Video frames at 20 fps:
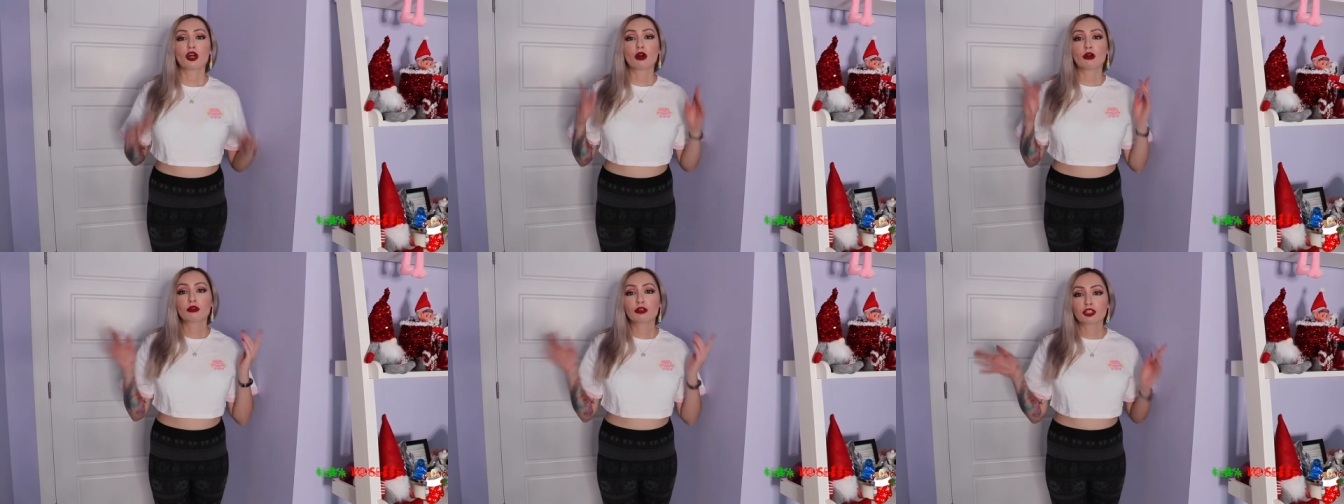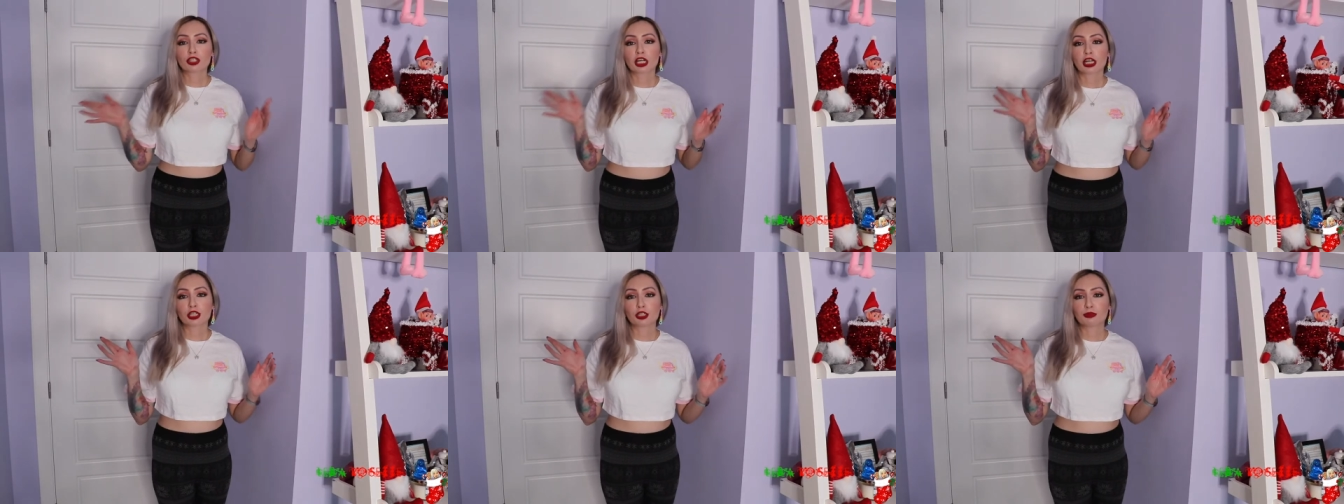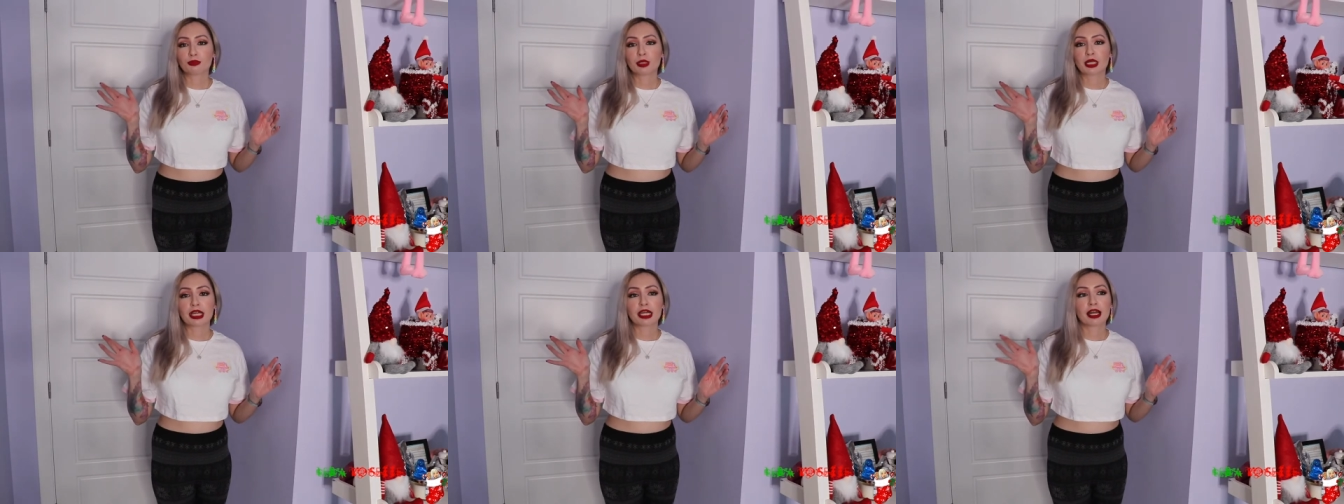Don't
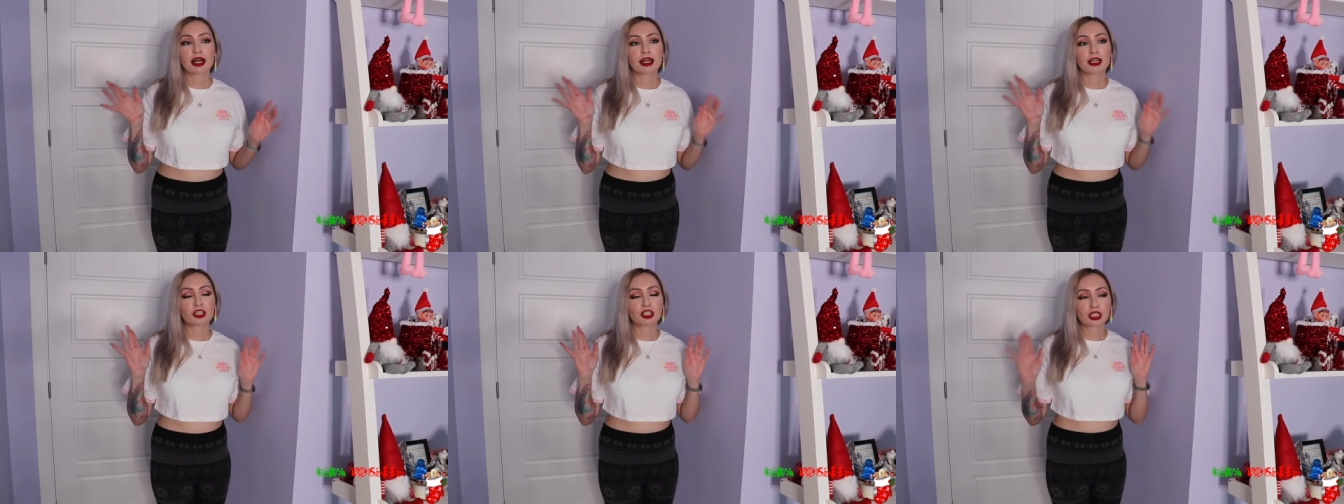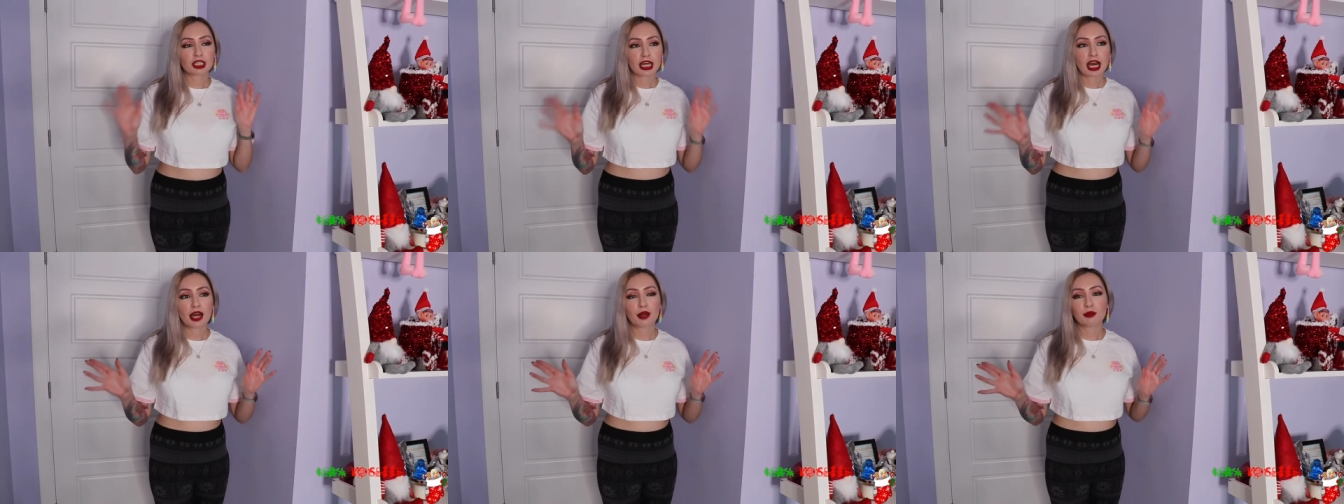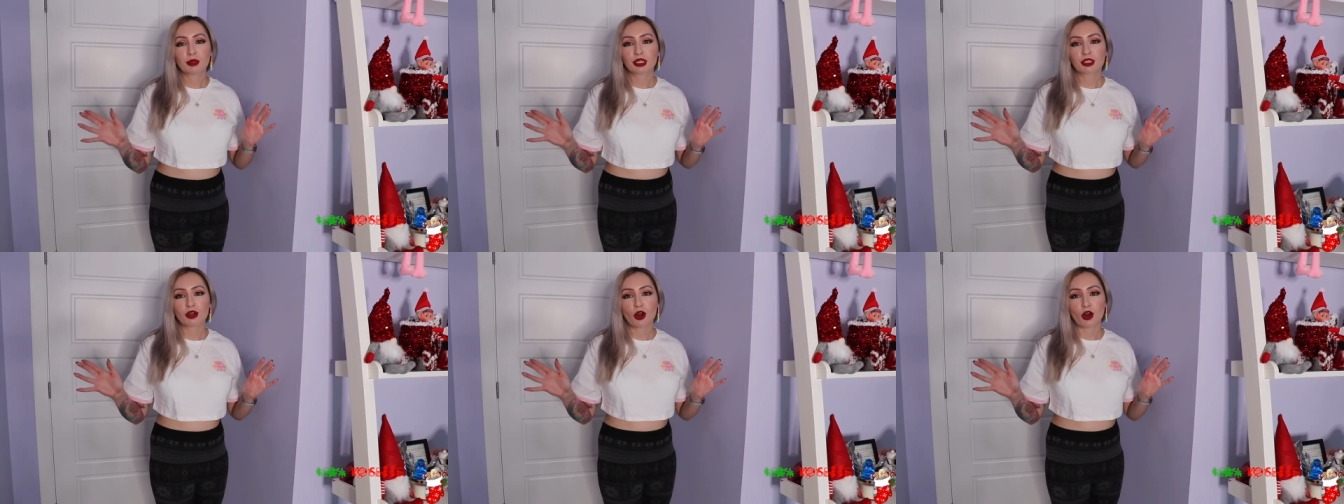judge me, I just
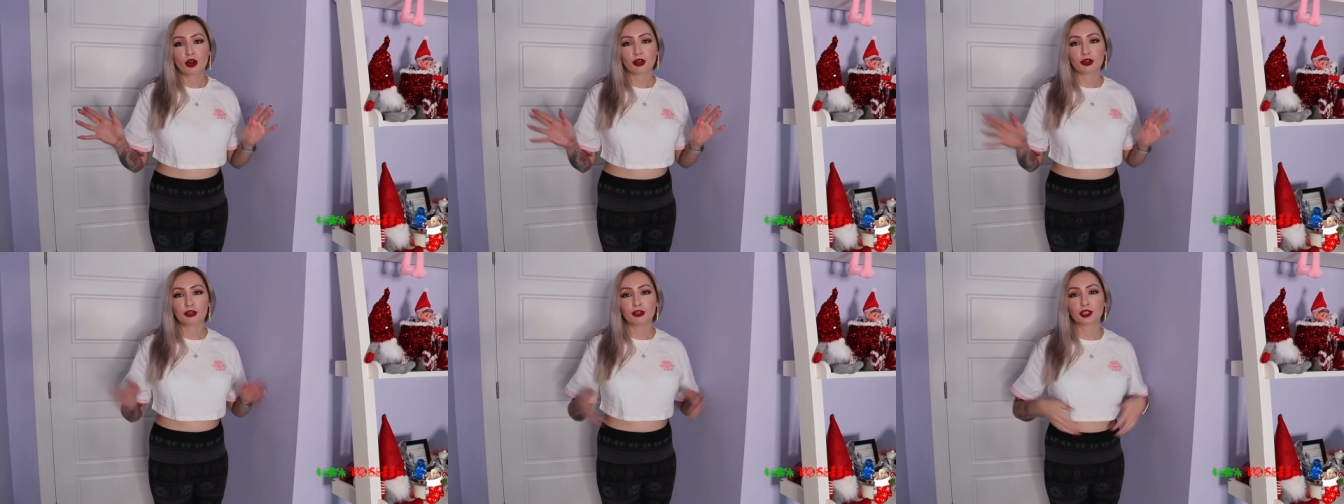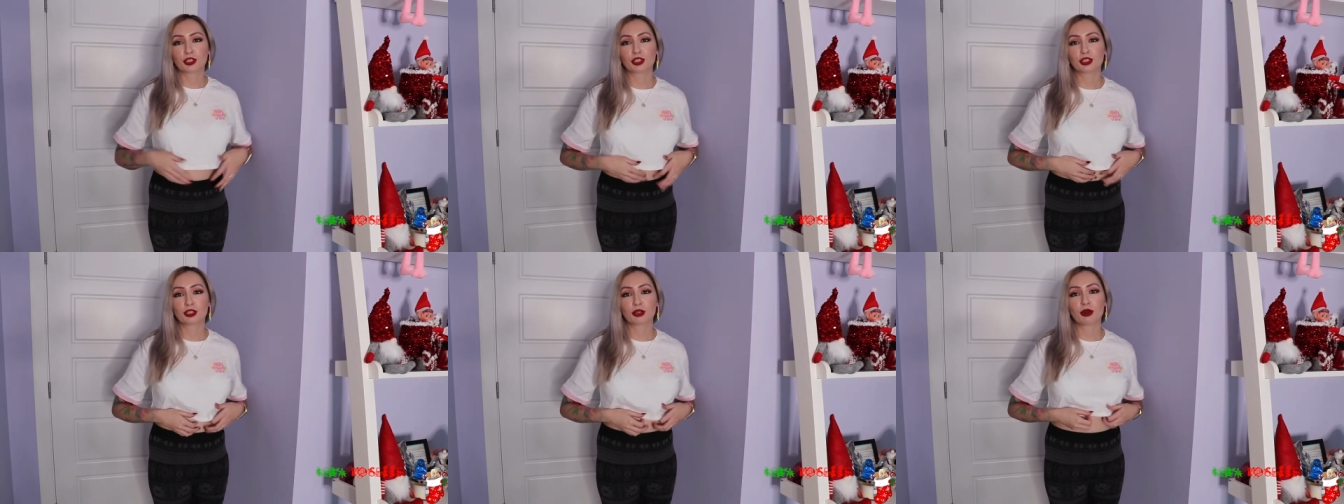had McDonald's,